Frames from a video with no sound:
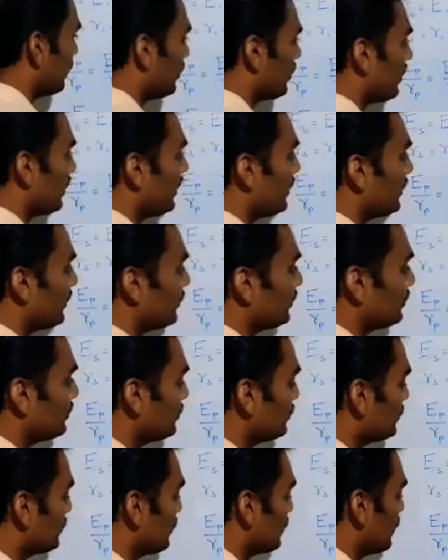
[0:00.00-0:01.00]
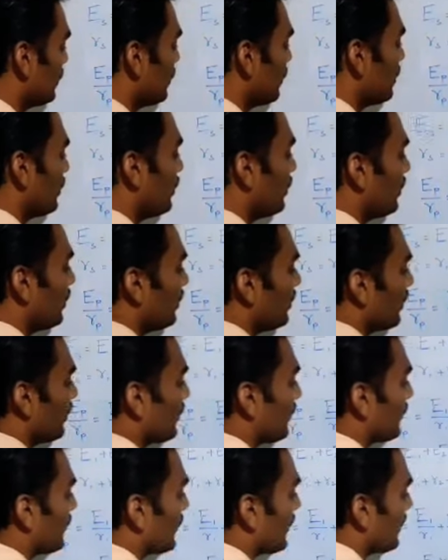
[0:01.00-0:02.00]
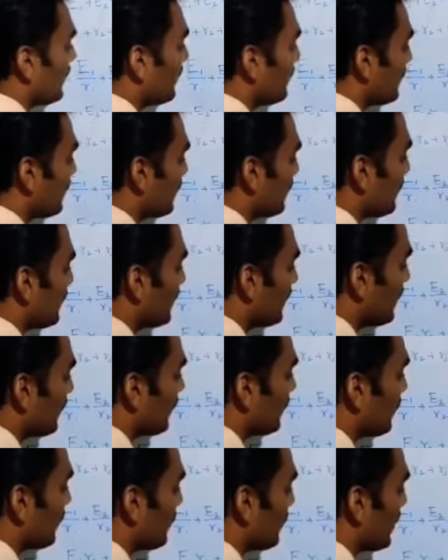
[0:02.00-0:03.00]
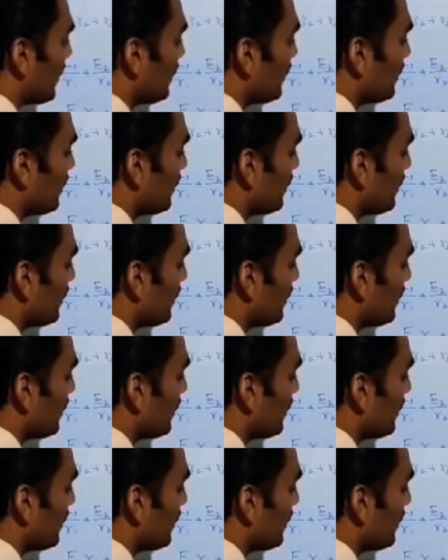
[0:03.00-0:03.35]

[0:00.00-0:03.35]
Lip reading: only two cells is given by